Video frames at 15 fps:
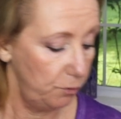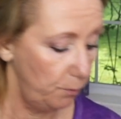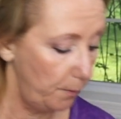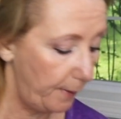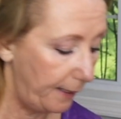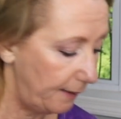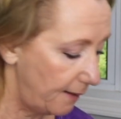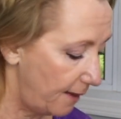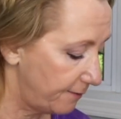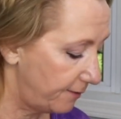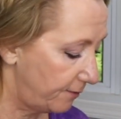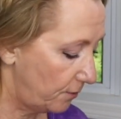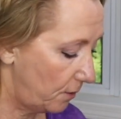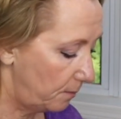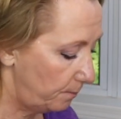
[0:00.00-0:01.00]
put my
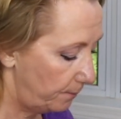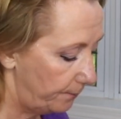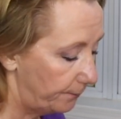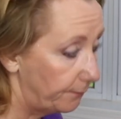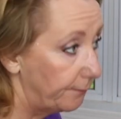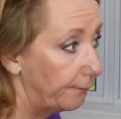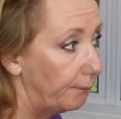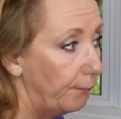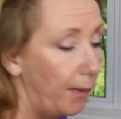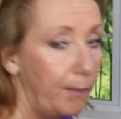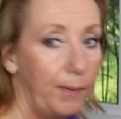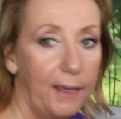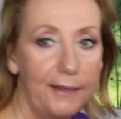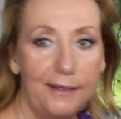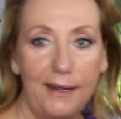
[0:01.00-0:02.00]
glasses on.
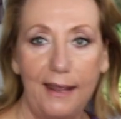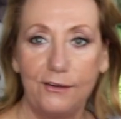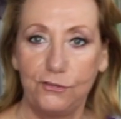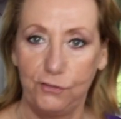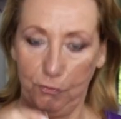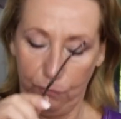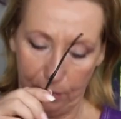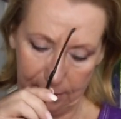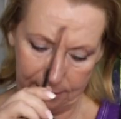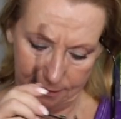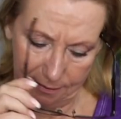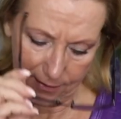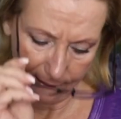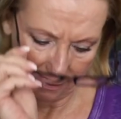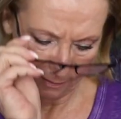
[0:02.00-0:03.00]
Maybe I can actually read
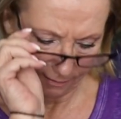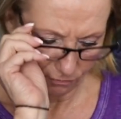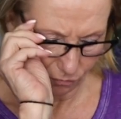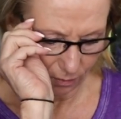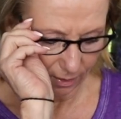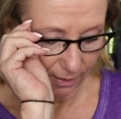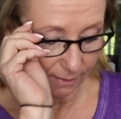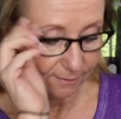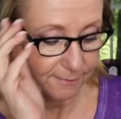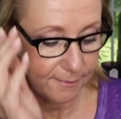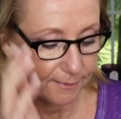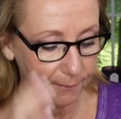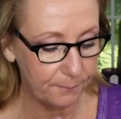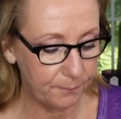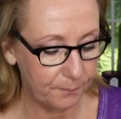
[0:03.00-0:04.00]
the uh, ingredients.